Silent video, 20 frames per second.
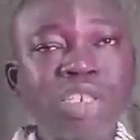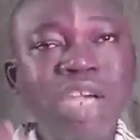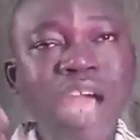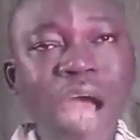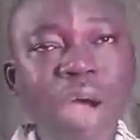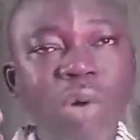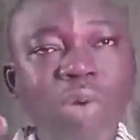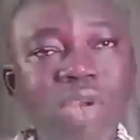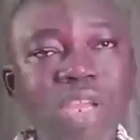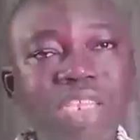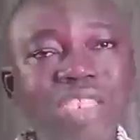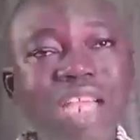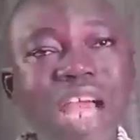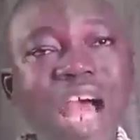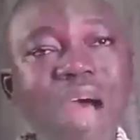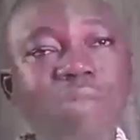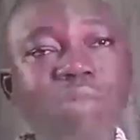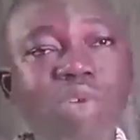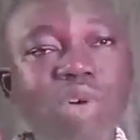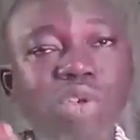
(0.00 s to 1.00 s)
Calculate
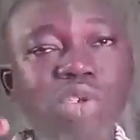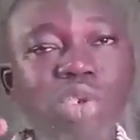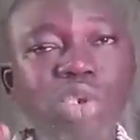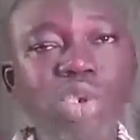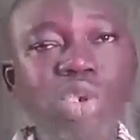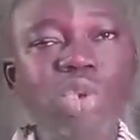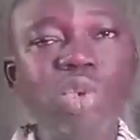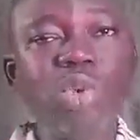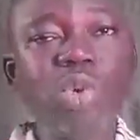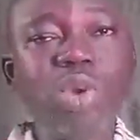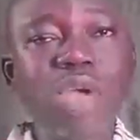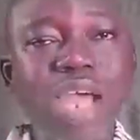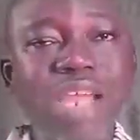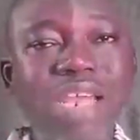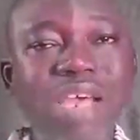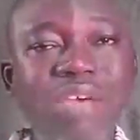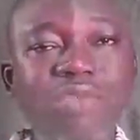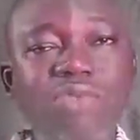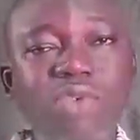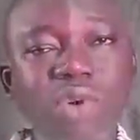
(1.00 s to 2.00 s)
how much you
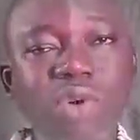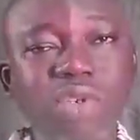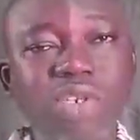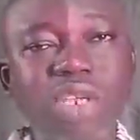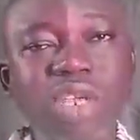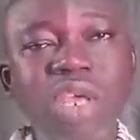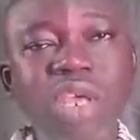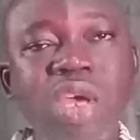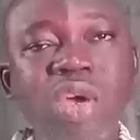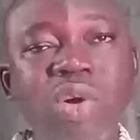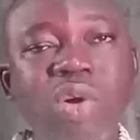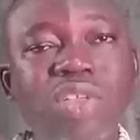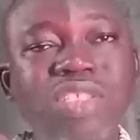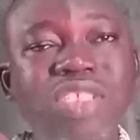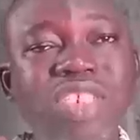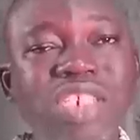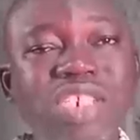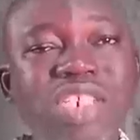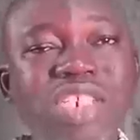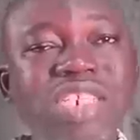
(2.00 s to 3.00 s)
can afford,
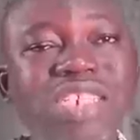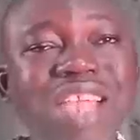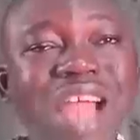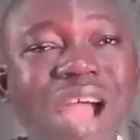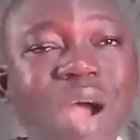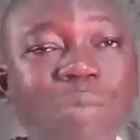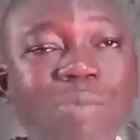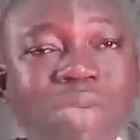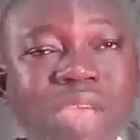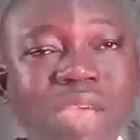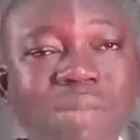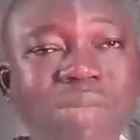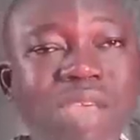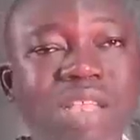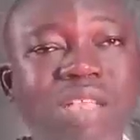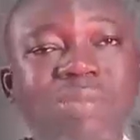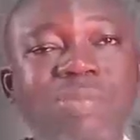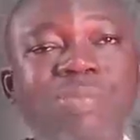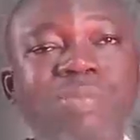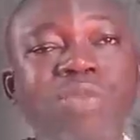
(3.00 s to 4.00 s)
considering down
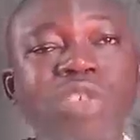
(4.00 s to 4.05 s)
payment,